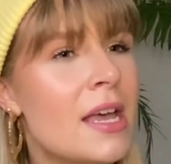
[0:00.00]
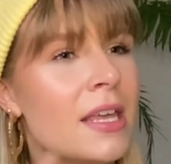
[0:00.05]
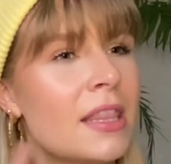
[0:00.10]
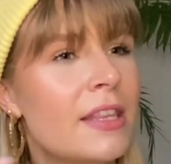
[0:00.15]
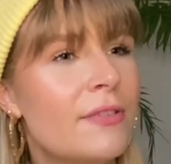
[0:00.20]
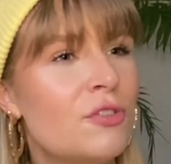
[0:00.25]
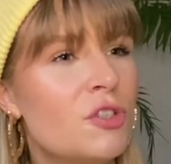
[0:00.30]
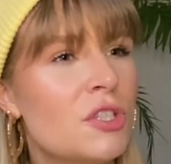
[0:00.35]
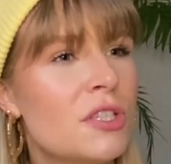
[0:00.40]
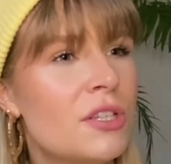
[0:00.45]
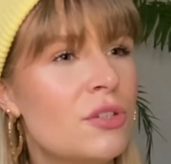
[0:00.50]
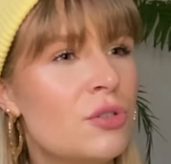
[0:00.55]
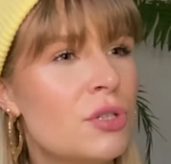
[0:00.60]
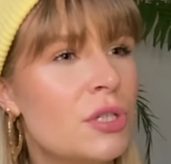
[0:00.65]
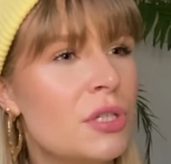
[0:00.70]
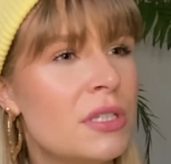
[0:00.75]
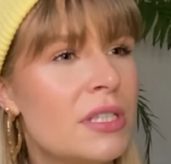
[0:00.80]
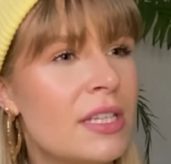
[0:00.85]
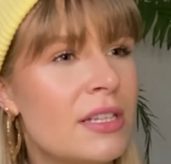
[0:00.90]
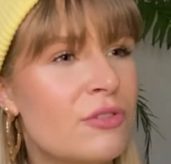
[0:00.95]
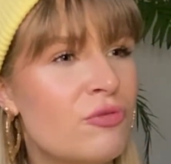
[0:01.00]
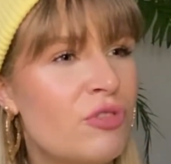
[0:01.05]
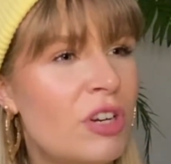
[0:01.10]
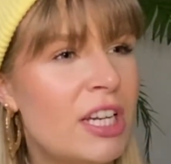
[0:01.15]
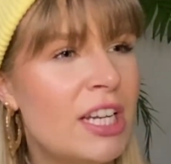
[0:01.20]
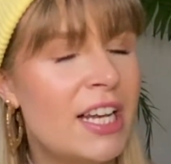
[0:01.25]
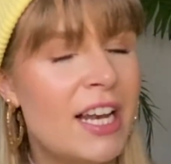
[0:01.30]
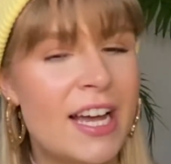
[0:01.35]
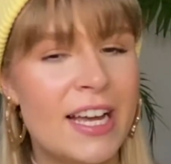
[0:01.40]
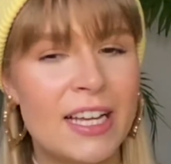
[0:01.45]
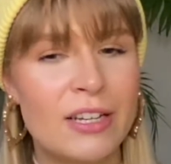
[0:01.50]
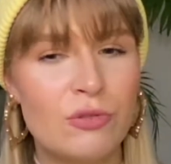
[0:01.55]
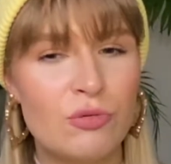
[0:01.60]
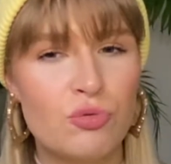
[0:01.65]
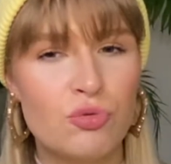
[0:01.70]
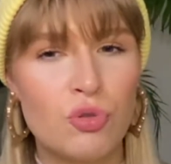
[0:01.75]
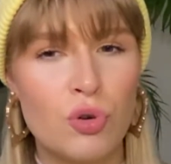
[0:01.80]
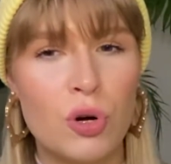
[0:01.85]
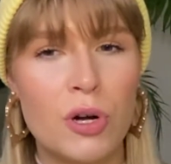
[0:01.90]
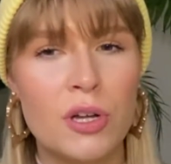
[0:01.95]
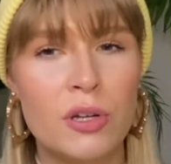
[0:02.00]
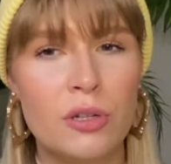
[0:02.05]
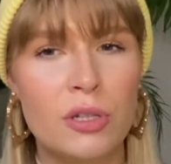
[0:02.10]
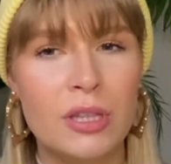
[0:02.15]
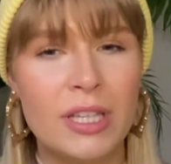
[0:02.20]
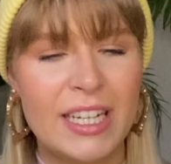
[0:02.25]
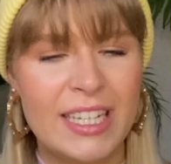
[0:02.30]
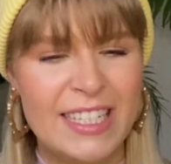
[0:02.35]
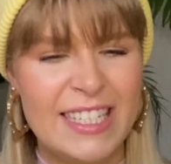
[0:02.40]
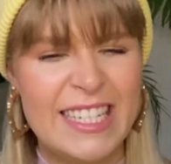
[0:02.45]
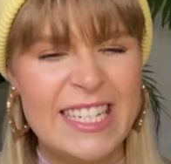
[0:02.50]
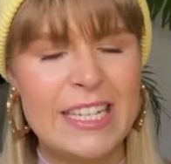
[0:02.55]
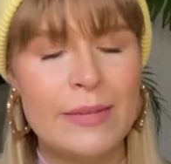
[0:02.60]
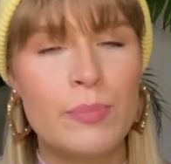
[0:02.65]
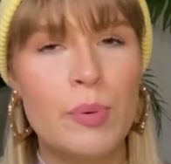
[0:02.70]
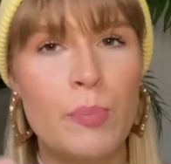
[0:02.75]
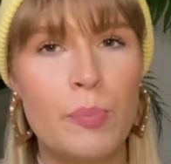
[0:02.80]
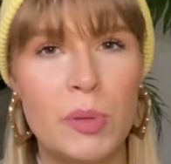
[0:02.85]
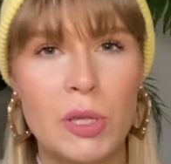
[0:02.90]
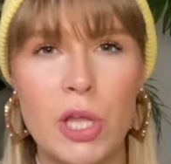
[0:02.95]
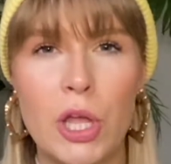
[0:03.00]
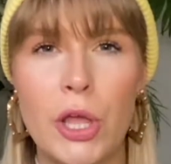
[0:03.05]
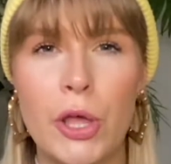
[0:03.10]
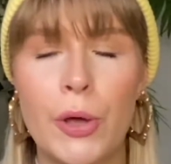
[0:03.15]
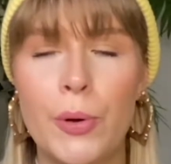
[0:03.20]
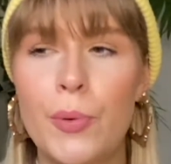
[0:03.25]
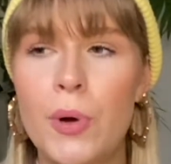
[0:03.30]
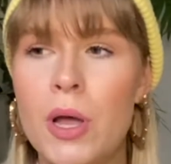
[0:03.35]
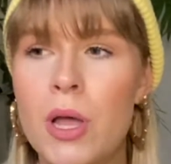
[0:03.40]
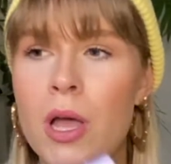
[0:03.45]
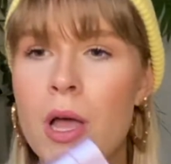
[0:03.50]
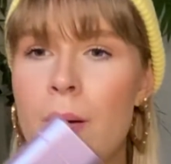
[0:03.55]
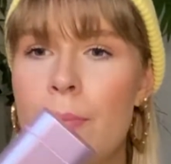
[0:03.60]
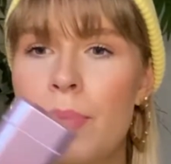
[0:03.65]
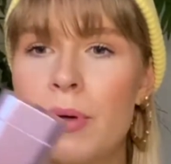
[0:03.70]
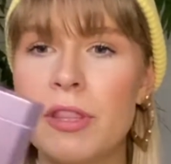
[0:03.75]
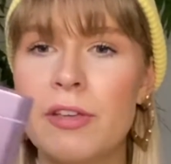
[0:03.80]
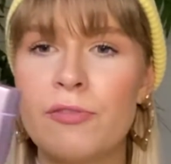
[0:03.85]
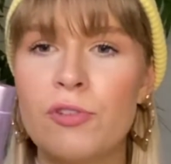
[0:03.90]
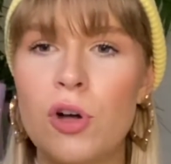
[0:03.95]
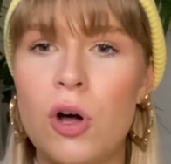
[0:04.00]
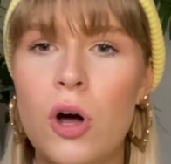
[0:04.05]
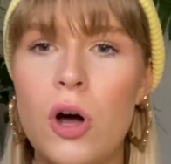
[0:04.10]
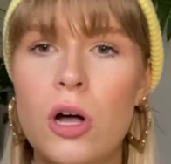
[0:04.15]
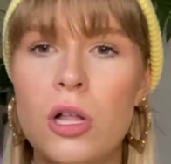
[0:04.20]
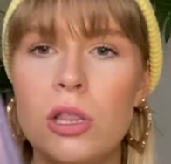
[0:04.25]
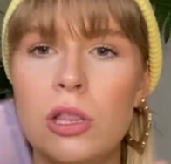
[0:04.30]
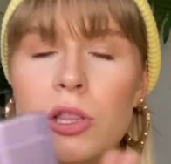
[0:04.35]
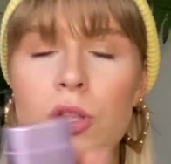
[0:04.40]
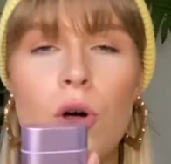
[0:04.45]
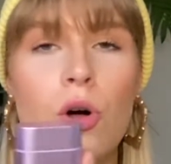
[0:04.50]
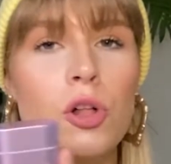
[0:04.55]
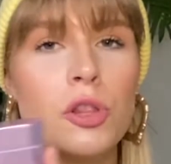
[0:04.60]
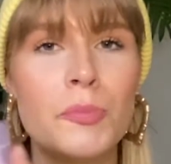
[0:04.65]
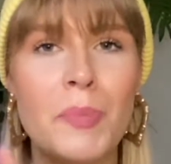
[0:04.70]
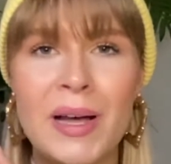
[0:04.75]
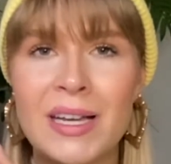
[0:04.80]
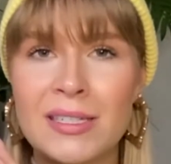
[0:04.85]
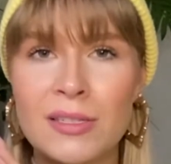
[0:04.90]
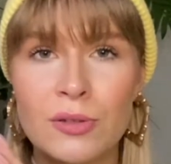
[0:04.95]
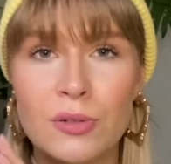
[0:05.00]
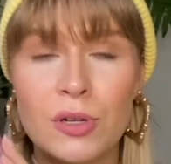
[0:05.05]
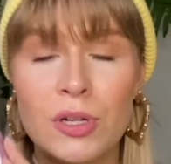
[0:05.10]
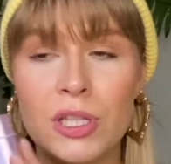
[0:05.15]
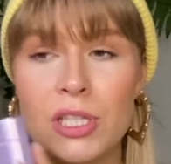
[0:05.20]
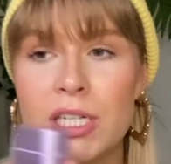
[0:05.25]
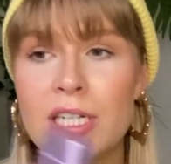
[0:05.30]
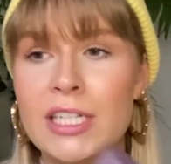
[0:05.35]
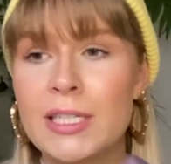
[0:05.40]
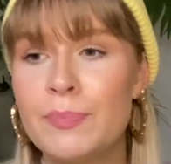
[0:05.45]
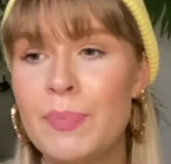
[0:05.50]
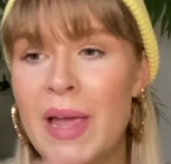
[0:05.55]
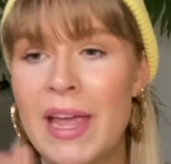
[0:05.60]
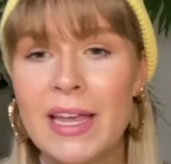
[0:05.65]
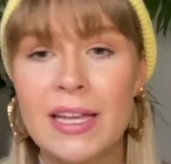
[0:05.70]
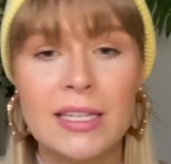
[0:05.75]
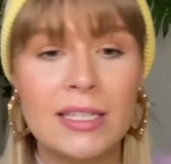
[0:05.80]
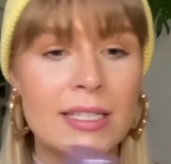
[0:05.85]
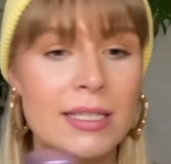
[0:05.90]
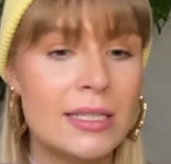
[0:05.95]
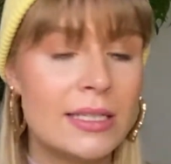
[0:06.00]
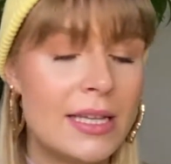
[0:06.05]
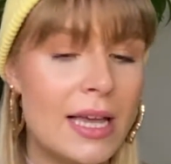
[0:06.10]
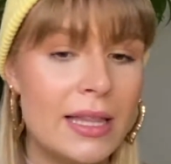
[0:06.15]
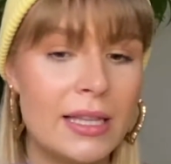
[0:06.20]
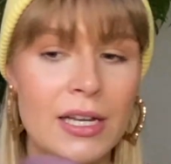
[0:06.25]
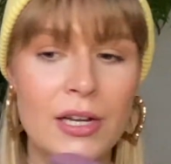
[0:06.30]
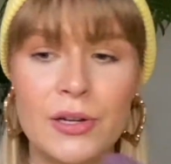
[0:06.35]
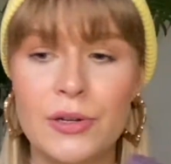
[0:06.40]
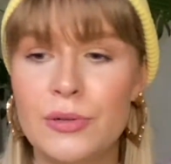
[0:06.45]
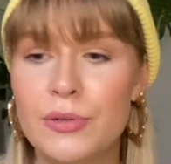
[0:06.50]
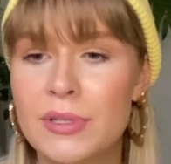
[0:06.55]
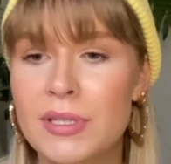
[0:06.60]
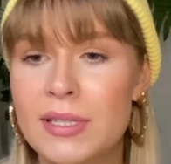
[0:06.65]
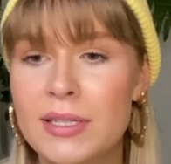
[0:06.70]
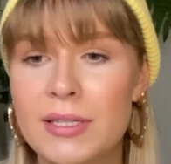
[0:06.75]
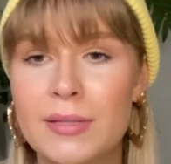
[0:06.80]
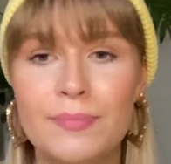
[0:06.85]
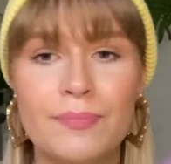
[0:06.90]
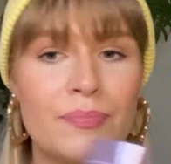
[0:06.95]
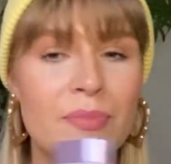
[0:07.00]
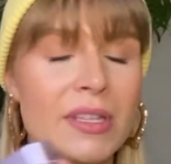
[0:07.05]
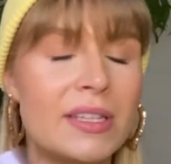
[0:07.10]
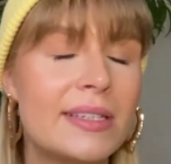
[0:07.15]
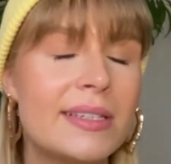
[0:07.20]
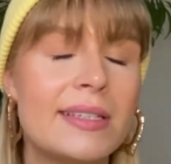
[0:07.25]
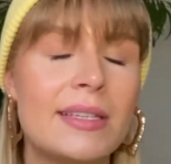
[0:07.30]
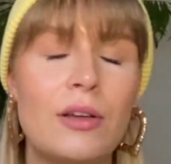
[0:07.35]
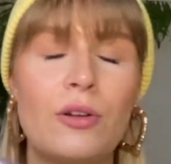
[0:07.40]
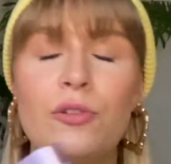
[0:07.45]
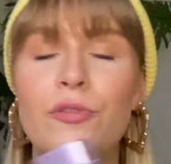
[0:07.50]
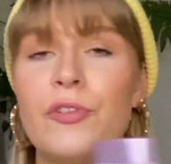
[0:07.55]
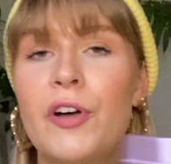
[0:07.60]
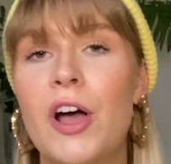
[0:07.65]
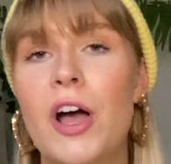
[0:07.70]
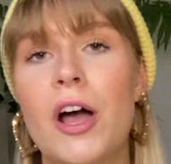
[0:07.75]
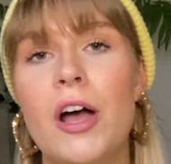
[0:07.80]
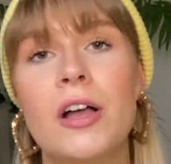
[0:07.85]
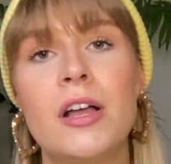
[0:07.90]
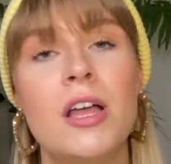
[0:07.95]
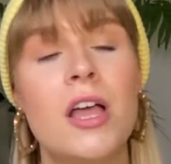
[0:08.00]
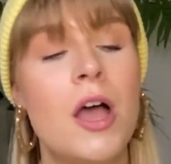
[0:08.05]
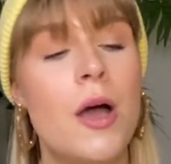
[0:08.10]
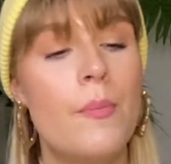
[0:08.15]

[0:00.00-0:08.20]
They've just introduced this really like royal, like deep blue, but they've got all the pastel colors, pinks, yellows, silver.